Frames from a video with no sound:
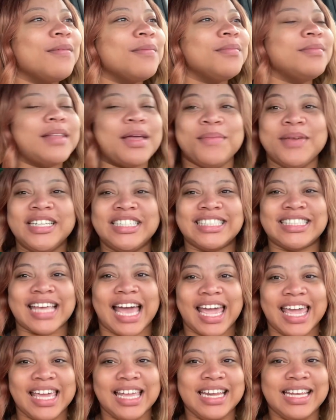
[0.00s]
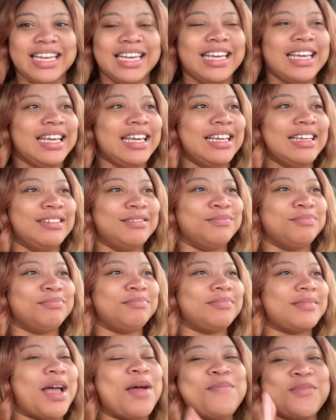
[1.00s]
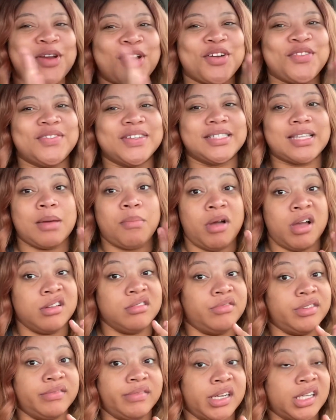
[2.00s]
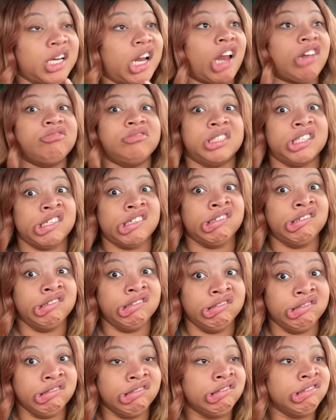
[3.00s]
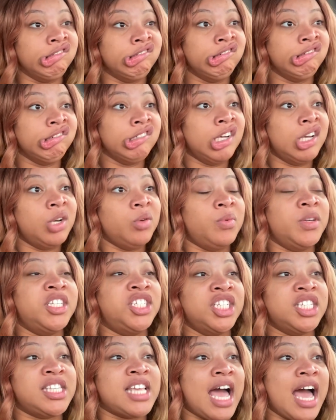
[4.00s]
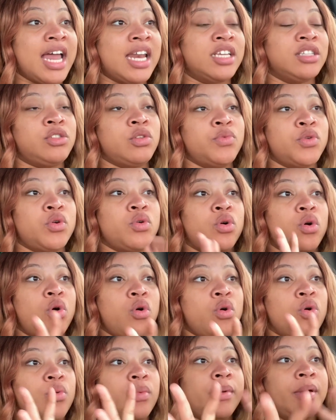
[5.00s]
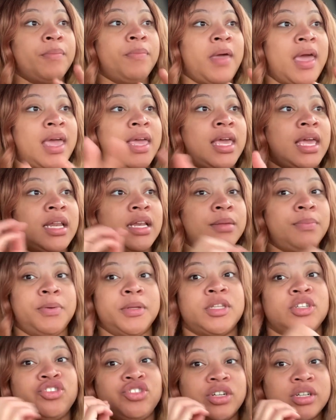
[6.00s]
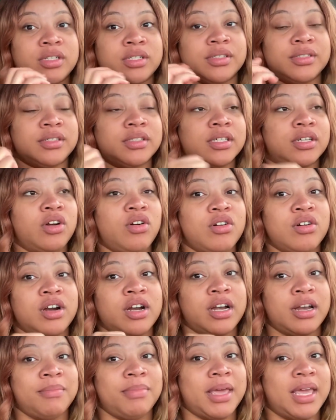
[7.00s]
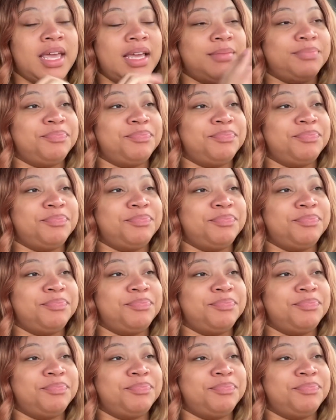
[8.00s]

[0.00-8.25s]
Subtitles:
I'm excited. I'm nervous. I'm hungry right now. I need to eat. We just got it, so we're gonna go home, unpack it, and then put the car in the bag.